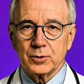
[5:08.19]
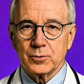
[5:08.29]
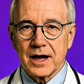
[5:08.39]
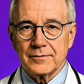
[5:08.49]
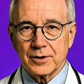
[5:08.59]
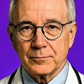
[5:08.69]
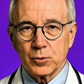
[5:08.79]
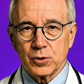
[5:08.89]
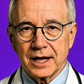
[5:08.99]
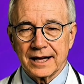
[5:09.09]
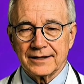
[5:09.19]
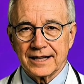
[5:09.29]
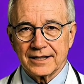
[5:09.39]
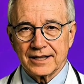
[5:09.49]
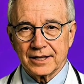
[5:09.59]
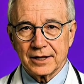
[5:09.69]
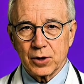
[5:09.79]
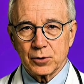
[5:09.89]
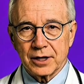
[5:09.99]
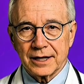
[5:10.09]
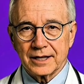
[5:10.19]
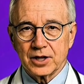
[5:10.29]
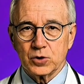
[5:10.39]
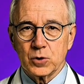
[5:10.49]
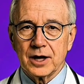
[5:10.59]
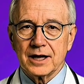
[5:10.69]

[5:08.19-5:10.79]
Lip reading: These herbs calm your nervous system,